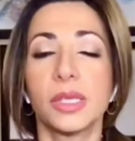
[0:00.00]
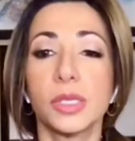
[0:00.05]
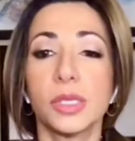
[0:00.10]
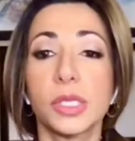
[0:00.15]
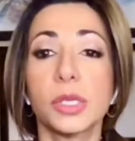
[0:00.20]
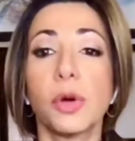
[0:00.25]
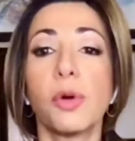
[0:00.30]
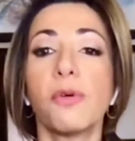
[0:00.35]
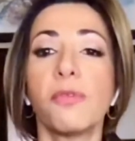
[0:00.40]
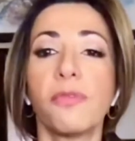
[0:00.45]

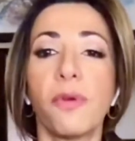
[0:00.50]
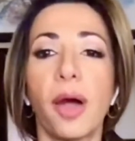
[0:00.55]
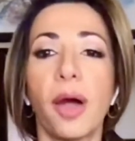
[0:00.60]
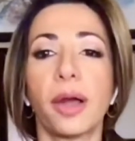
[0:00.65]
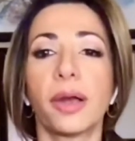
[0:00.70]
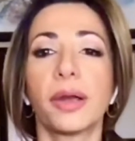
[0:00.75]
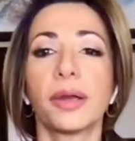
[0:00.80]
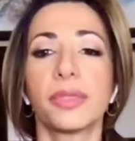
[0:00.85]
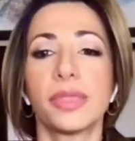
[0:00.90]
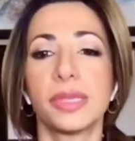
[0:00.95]
so
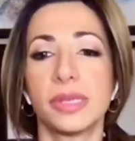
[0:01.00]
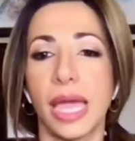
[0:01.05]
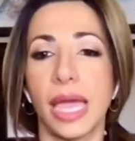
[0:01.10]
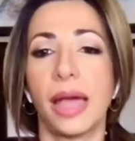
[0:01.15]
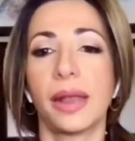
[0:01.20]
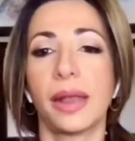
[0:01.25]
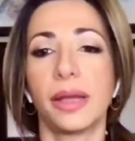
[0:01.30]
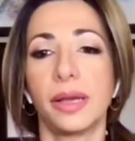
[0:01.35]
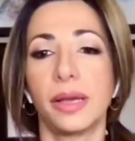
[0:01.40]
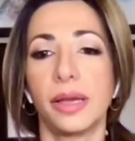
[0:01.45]
far, the
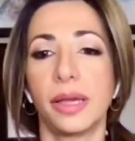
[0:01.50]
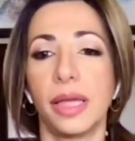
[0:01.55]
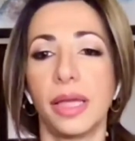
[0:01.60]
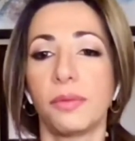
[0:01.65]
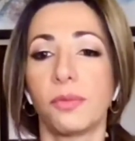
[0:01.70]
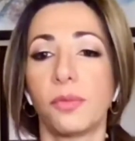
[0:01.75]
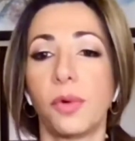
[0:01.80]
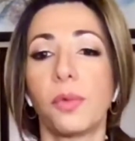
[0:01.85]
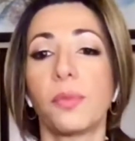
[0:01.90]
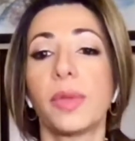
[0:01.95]
data
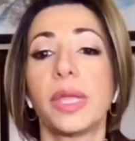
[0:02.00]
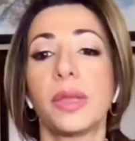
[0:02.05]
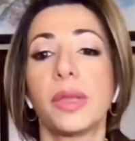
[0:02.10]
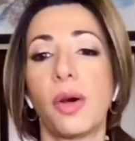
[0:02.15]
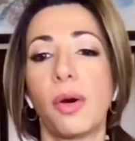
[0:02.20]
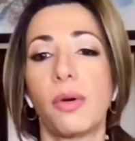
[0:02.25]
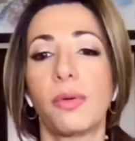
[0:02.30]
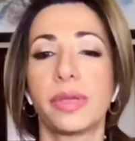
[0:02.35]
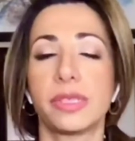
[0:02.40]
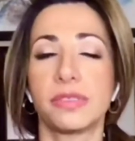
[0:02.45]
and what we
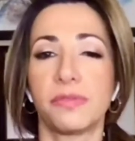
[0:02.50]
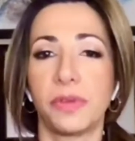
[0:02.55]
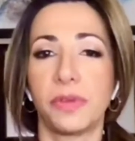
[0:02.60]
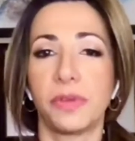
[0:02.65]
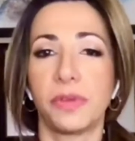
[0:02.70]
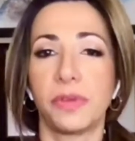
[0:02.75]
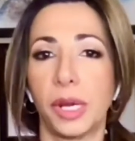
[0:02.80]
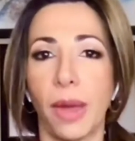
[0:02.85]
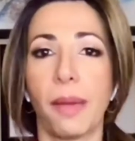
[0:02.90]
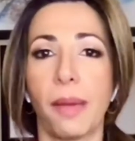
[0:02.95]
know is
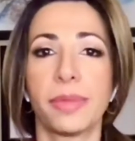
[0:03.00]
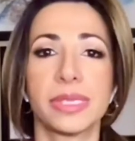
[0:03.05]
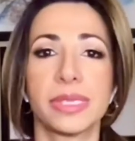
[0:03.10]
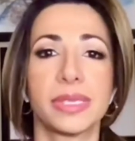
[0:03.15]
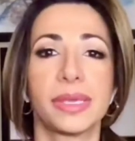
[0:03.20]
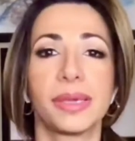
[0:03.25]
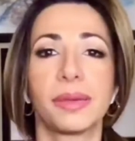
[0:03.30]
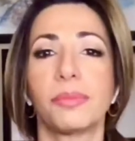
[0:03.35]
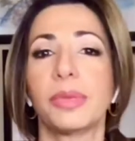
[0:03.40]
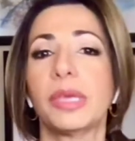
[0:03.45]
very
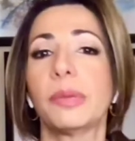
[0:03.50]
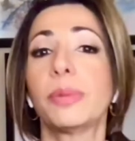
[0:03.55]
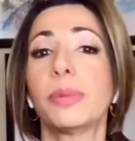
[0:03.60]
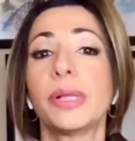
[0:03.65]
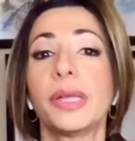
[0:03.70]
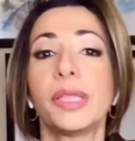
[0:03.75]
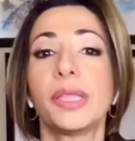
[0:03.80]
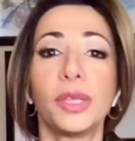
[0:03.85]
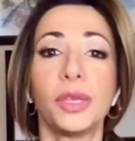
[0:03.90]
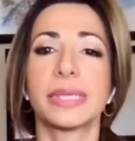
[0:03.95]
promising. People,
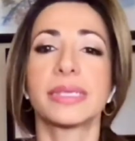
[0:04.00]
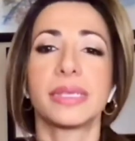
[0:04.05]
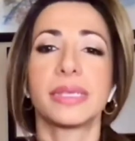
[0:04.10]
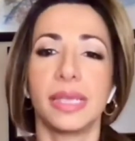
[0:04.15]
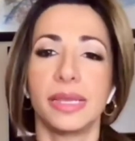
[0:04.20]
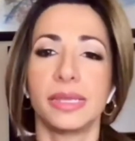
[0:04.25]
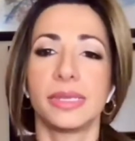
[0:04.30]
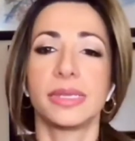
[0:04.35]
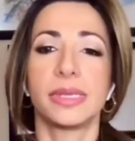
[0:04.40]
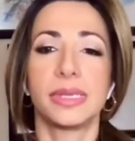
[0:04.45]

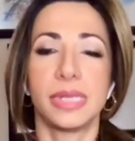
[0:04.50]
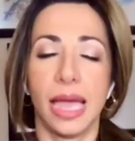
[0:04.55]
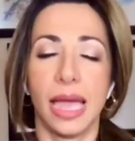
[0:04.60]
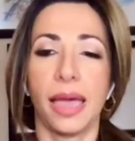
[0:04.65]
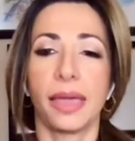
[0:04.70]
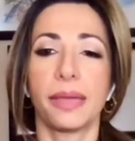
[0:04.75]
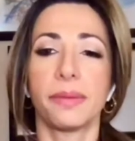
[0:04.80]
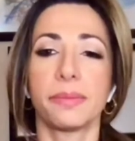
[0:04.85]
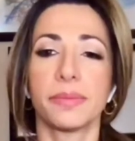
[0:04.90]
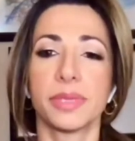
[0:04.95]
unprecedented
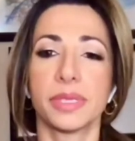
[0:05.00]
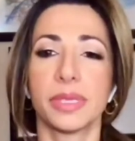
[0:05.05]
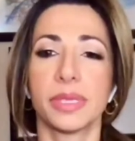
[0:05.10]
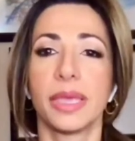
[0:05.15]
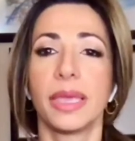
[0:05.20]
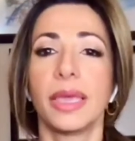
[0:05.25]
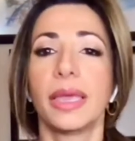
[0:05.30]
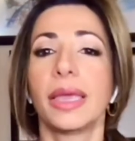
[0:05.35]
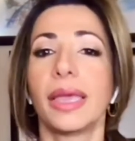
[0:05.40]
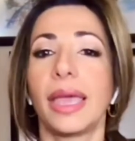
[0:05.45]

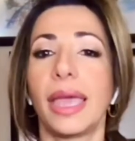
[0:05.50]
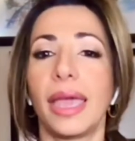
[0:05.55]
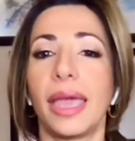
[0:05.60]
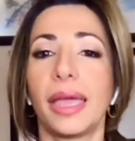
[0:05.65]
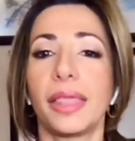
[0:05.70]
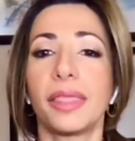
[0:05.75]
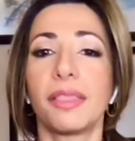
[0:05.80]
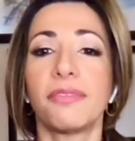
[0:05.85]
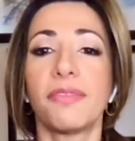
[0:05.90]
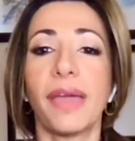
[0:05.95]
times,
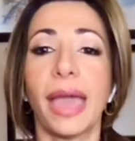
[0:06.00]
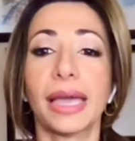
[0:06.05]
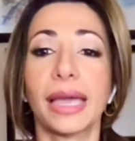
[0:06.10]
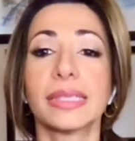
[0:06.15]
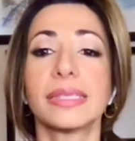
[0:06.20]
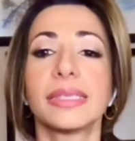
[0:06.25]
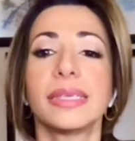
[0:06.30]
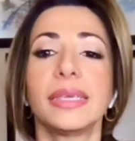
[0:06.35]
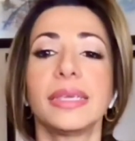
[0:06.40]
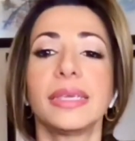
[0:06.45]
and the
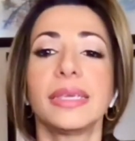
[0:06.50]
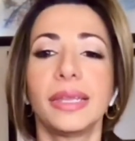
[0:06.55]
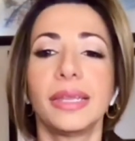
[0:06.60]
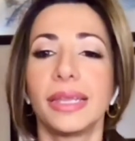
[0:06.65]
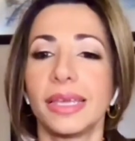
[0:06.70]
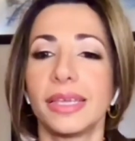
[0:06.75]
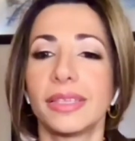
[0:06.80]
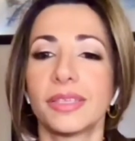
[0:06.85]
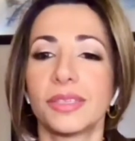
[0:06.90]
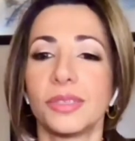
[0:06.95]

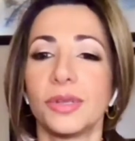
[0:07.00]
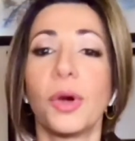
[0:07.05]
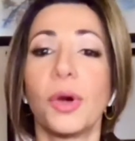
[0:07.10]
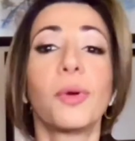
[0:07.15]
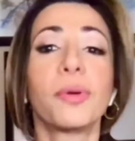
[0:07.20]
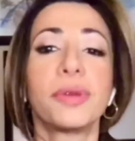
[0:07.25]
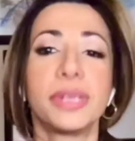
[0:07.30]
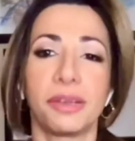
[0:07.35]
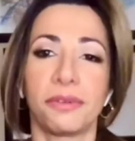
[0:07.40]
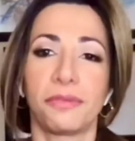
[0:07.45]
vaccine is
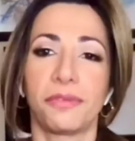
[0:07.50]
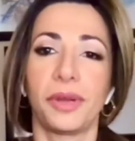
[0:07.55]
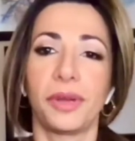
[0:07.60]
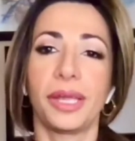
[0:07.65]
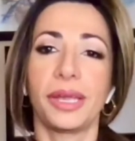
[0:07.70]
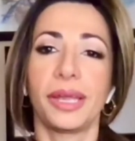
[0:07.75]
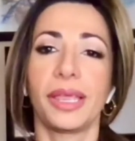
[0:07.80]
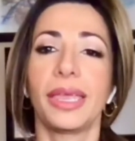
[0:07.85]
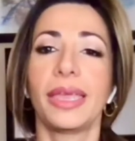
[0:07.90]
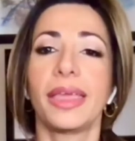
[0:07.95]
no
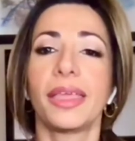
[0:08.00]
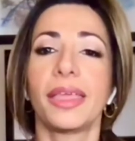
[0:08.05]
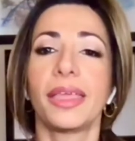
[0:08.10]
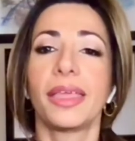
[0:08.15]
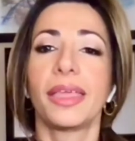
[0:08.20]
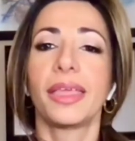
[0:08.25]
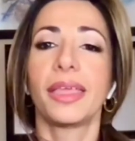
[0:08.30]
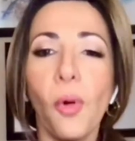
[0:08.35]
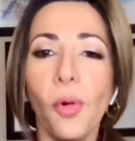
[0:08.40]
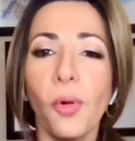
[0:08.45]
different.
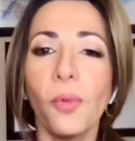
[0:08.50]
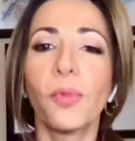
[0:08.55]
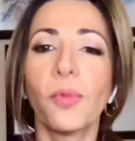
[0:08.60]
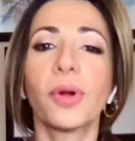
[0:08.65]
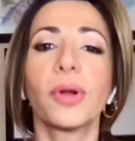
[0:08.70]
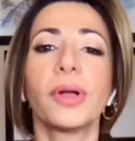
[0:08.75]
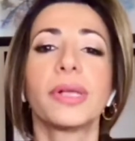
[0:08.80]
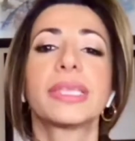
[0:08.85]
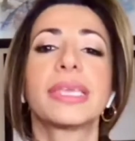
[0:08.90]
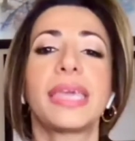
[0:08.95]
The
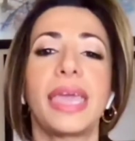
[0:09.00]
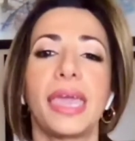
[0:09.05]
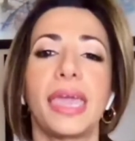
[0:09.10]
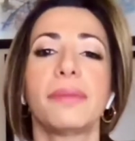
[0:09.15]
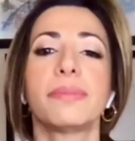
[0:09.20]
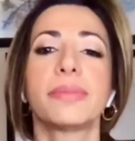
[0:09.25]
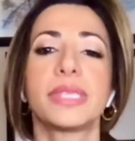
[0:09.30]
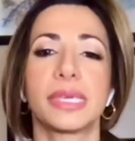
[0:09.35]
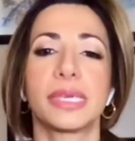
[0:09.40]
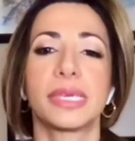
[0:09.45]
whole world
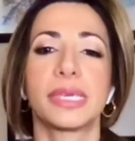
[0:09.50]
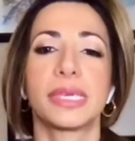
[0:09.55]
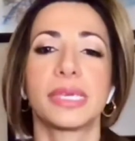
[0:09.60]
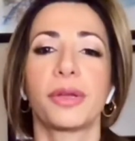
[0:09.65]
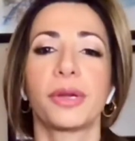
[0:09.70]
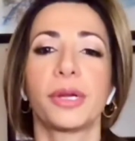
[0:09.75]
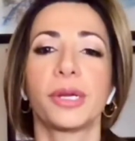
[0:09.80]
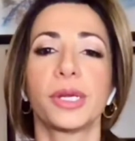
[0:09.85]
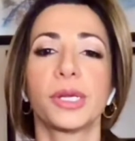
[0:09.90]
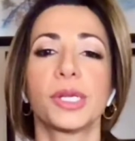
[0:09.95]
came
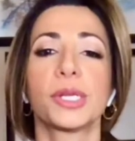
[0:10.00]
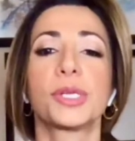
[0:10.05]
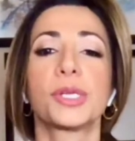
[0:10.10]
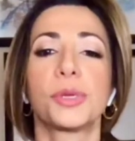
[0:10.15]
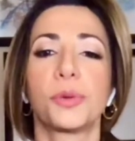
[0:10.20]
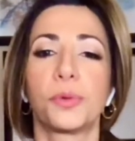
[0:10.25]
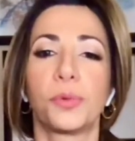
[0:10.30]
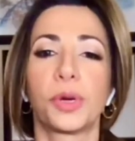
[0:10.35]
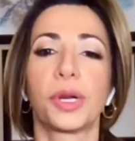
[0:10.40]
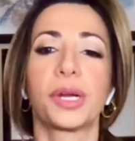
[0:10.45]
together
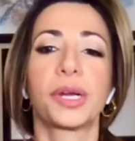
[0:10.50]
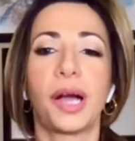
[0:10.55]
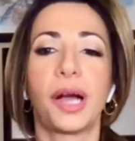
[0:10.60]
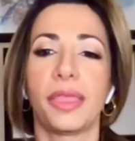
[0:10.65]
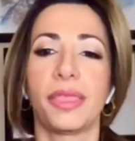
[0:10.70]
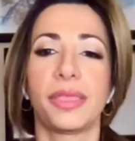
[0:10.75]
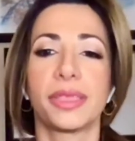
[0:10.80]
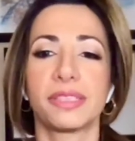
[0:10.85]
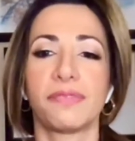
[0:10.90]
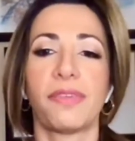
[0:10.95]
to
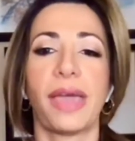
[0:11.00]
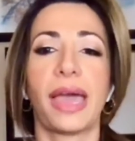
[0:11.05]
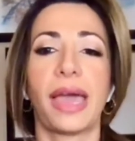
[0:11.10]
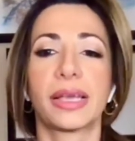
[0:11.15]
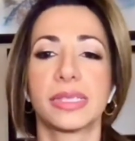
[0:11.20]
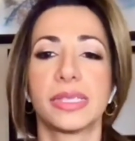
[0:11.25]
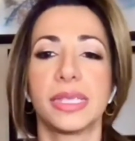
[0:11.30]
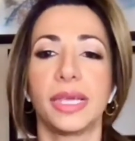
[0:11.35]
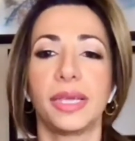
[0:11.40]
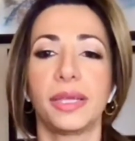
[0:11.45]
work on this
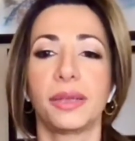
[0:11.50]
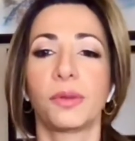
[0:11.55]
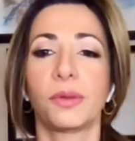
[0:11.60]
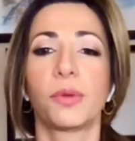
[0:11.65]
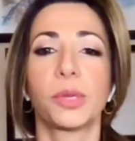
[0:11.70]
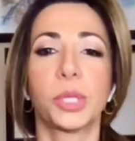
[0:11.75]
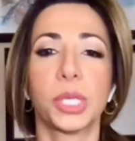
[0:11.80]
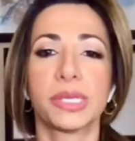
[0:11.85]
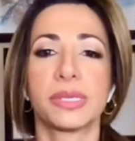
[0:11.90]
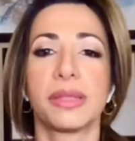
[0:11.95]

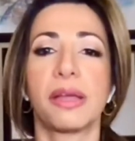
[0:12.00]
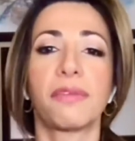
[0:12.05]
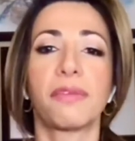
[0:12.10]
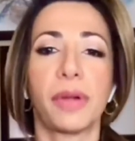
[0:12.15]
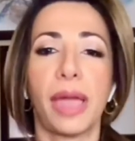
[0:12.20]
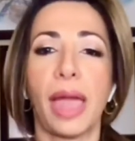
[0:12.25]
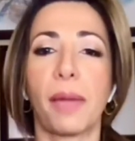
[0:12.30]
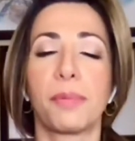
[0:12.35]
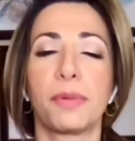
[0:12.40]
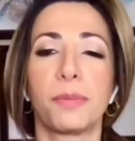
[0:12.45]
vaccine, which has
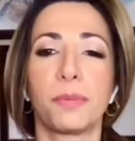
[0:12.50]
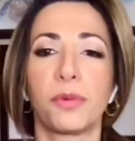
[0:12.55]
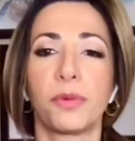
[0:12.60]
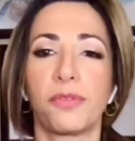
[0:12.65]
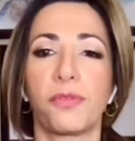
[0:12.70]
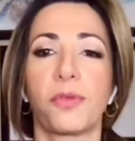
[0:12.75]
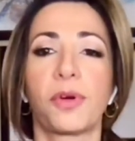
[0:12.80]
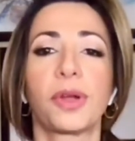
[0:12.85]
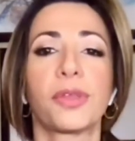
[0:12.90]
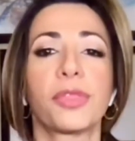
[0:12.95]
never happened
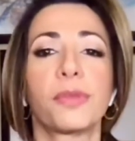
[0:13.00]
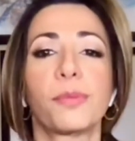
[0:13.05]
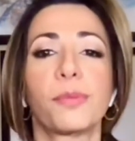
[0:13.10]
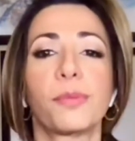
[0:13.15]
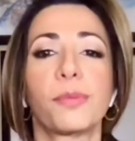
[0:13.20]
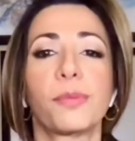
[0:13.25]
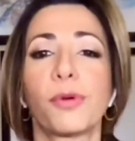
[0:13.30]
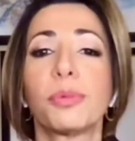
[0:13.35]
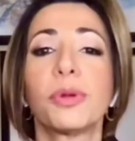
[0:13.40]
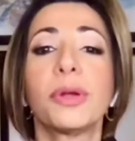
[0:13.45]
before.
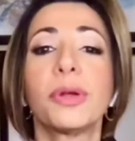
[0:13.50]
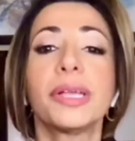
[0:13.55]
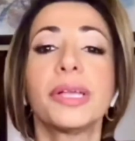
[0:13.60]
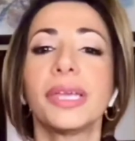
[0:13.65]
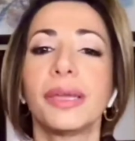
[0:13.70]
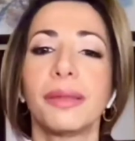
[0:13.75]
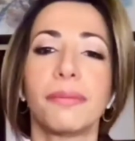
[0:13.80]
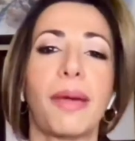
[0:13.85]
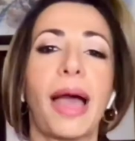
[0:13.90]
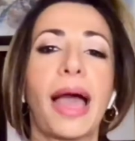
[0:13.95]
The most
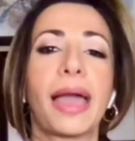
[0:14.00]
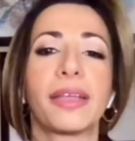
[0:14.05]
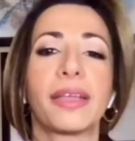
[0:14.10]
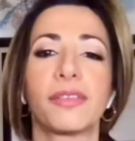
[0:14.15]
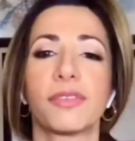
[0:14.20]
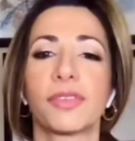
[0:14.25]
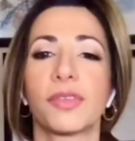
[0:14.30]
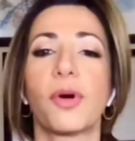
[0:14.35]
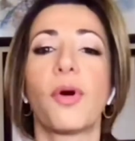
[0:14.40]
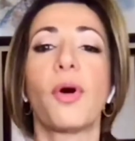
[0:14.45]
brilliant
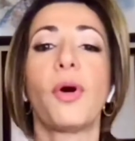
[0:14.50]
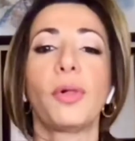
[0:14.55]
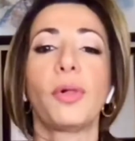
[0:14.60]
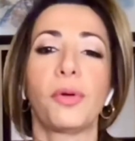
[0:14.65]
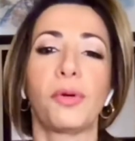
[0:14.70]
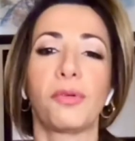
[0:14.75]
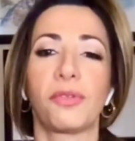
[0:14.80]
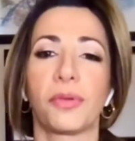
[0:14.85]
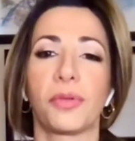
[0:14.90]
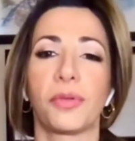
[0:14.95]
minds all